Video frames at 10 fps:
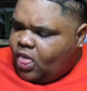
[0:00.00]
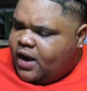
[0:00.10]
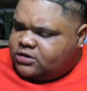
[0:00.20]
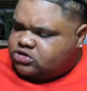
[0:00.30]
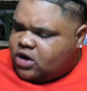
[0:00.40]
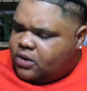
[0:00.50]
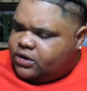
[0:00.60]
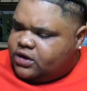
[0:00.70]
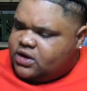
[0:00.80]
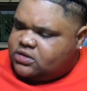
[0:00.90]
Let's try one
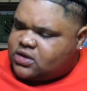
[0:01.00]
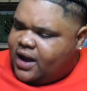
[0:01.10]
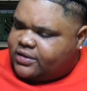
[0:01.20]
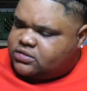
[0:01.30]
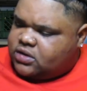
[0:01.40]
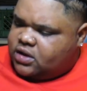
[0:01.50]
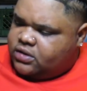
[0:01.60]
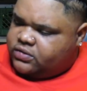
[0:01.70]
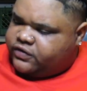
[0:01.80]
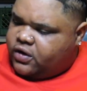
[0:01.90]
of these
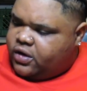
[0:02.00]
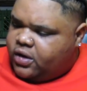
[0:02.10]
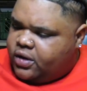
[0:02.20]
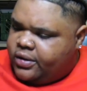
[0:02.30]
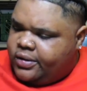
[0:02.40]
oxtails, y'all.